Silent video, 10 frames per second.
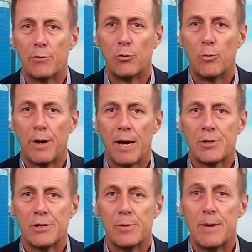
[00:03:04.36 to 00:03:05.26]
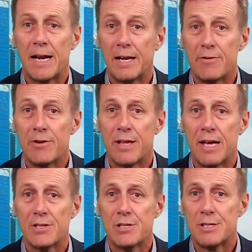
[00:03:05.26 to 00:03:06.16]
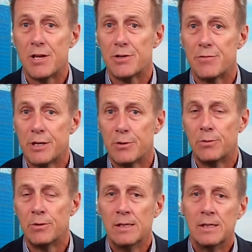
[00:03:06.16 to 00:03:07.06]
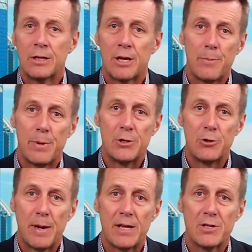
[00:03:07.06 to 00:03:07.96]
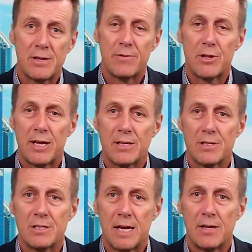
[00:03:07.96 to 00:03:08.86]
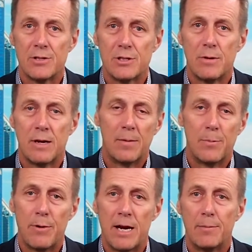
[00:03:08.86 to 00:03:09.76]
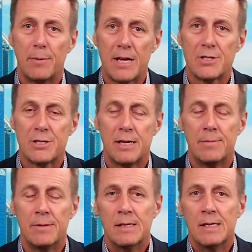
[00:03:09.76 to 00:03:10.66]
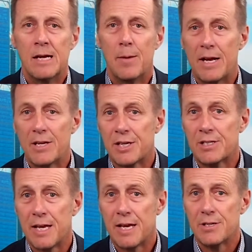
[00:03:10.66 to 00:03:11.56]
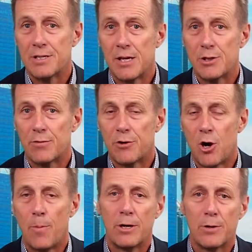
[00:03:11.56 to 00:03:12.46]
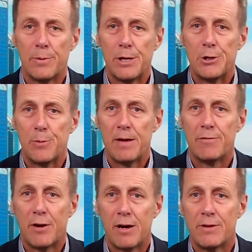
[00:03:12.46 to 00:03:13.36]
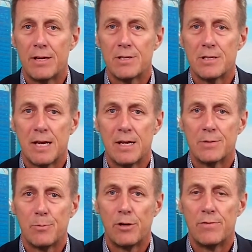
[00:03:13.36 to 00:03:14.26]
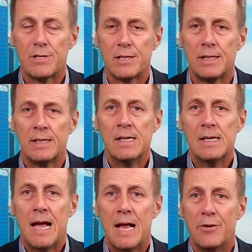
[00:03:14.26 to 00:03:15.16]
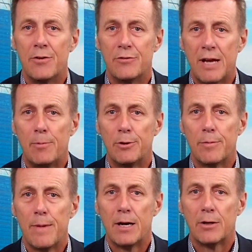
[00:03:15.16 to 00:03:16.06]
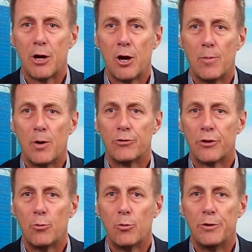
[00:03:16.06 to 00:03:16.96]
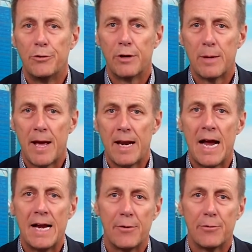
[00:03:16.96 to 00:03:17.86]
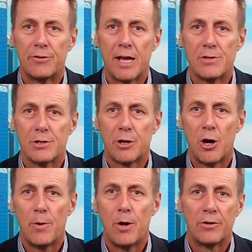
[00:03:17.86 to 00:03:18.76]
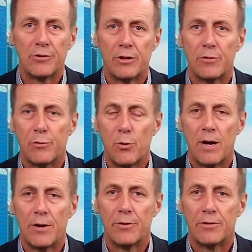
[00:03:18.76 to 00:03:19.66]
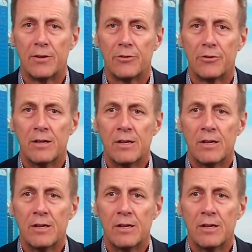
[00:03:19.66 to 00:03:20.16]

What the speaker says: at full production, about 11,000 tonnes of nickel compared to about 7,000 tonnes per annum last time, about 6,000 tonnes of copper compared to about 5,000 tonnes previously, and double the amount of cobalt. So we'll be doing about 800 tonnes of cobalt instead of 400 tonnes.